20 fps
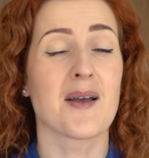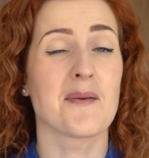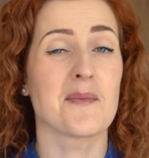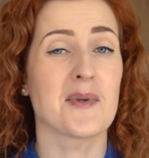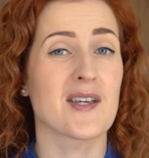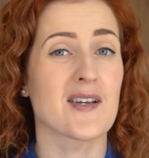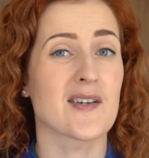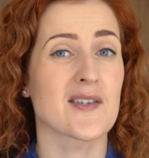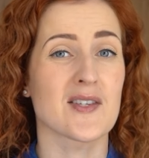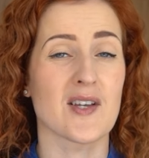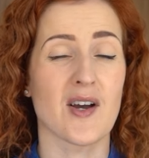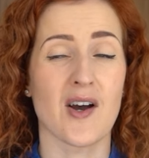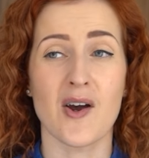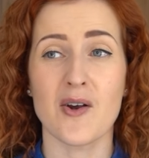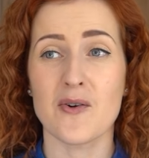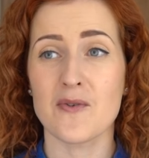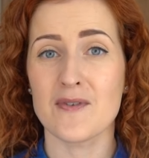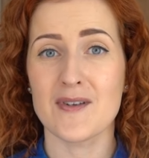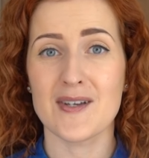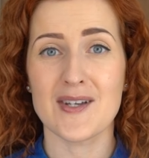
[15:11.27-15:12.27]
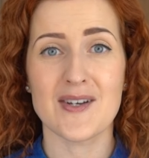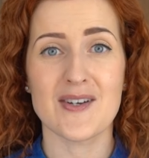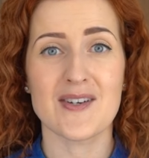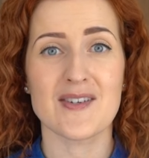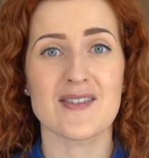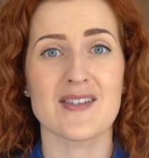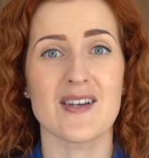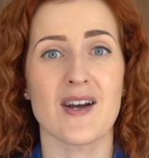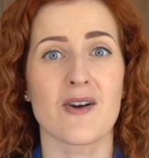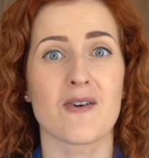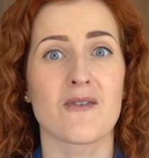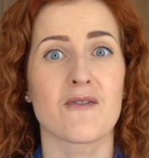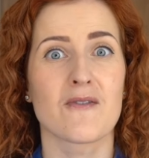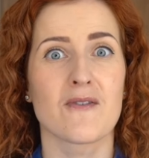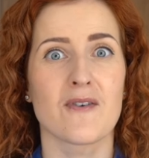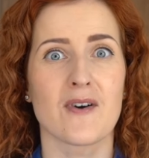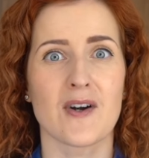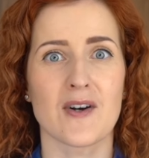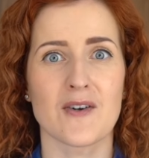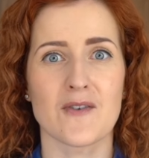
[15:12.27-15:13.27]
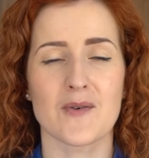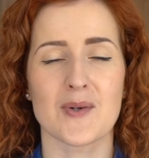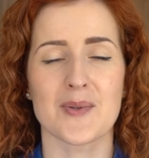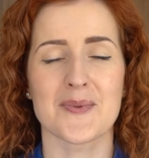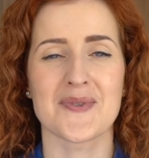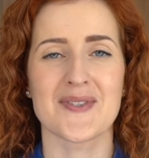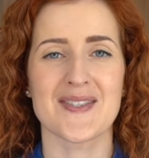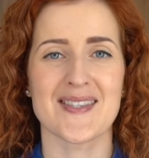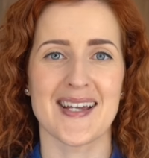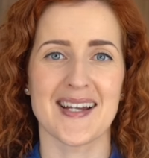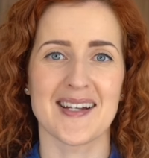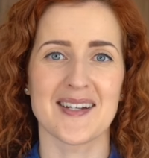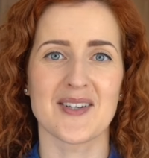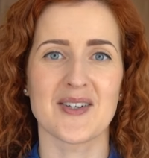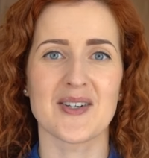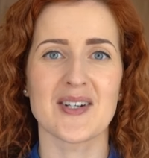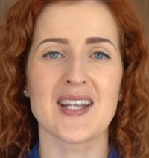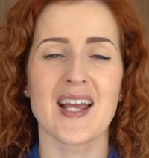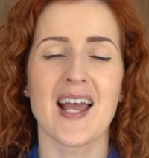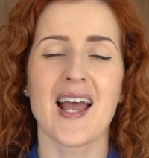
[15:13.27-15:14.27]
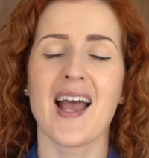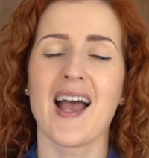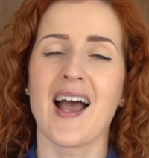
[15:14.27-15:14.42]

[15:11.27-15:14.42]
because our figures are far from standard,